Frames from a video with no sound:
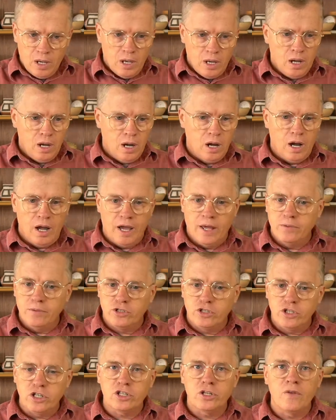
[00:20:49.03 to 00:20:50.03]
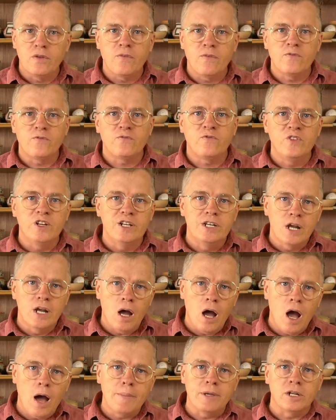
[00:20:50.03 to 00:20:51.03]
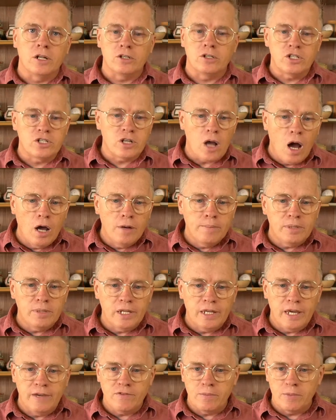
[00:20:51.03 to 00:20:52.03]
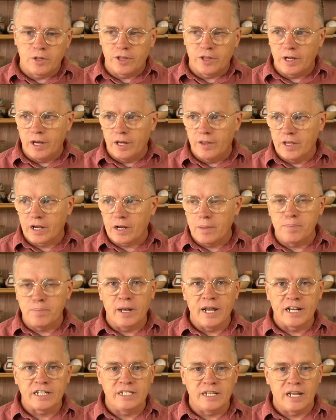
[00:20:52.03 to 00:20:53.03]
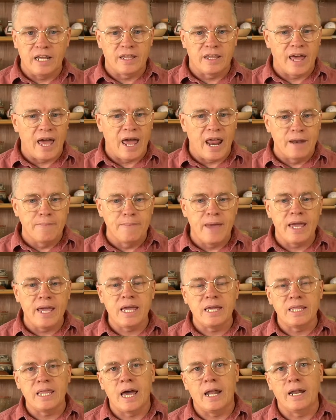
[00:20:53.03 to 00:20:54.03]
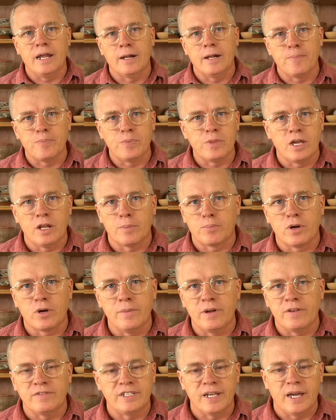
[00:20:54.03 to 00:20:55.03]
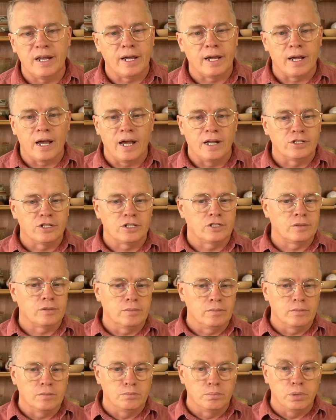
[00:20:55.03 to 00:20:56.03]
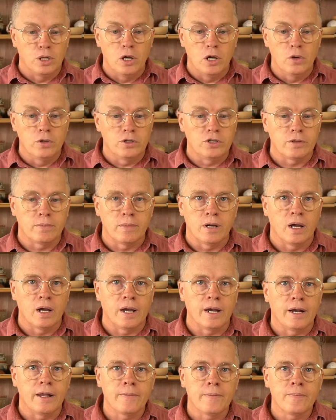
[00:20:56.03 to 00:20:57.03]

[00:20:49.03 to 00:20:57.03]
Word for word: Uh, it was just phenomenal, just unbelievable the the complexity of that, and making that in a in a primitive setting, it just blows your mind.